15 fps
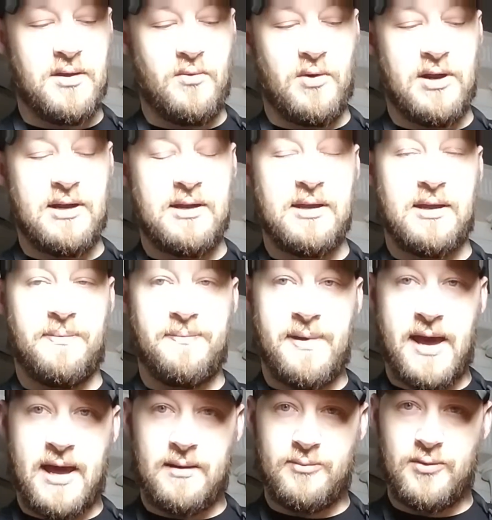wanted it
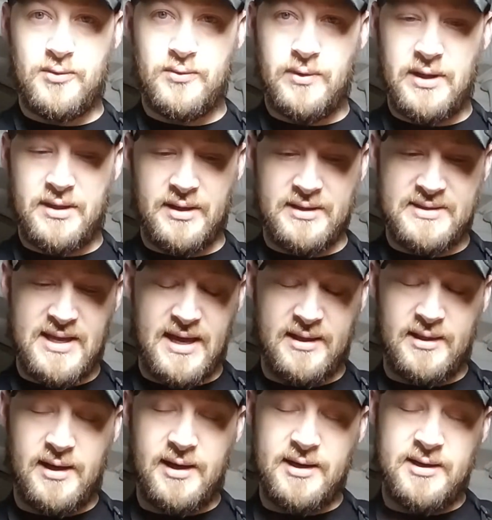compatible with a tech
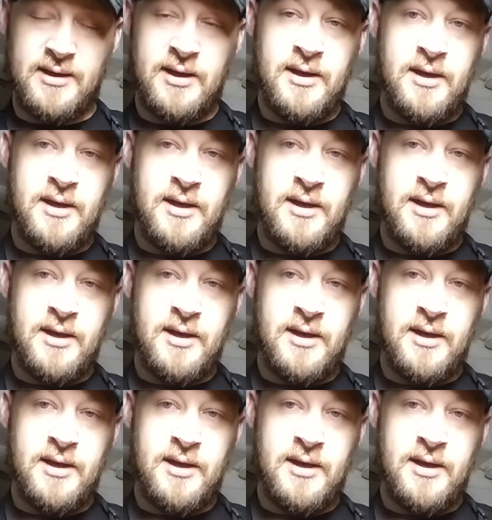lock